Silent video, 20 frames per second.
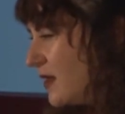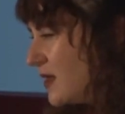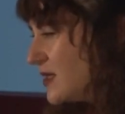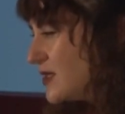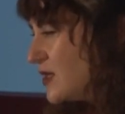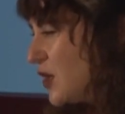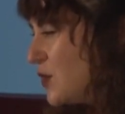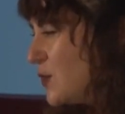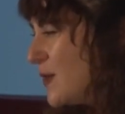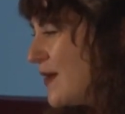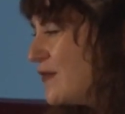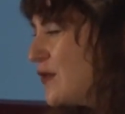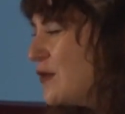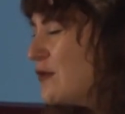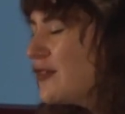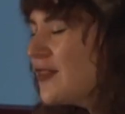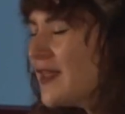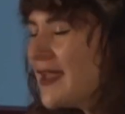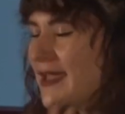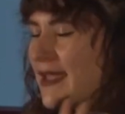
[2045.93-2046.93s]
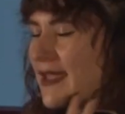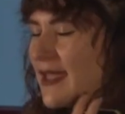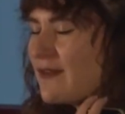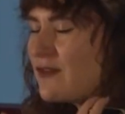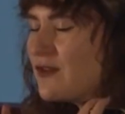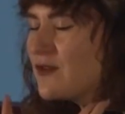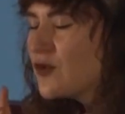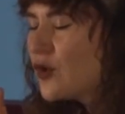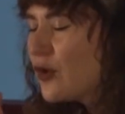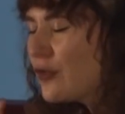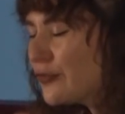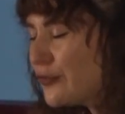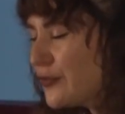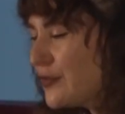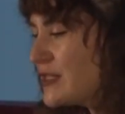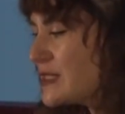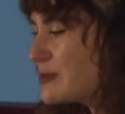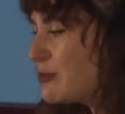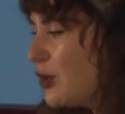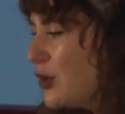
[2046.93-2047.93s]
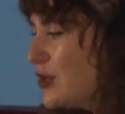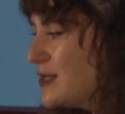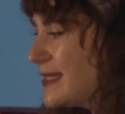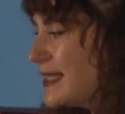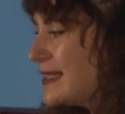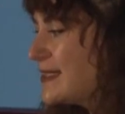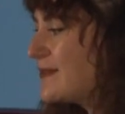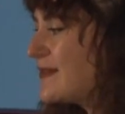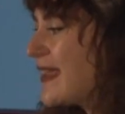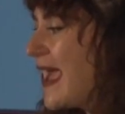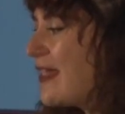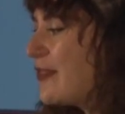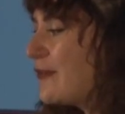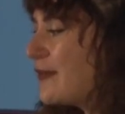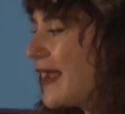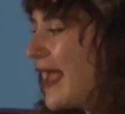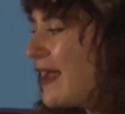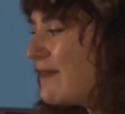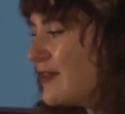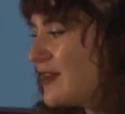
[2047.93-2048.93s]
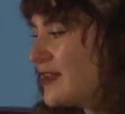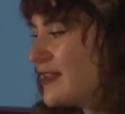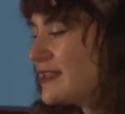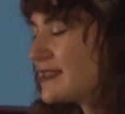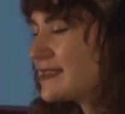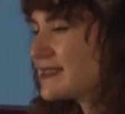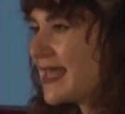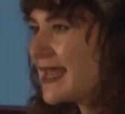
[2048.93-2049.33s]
So if you've gone through this process of gathering evidence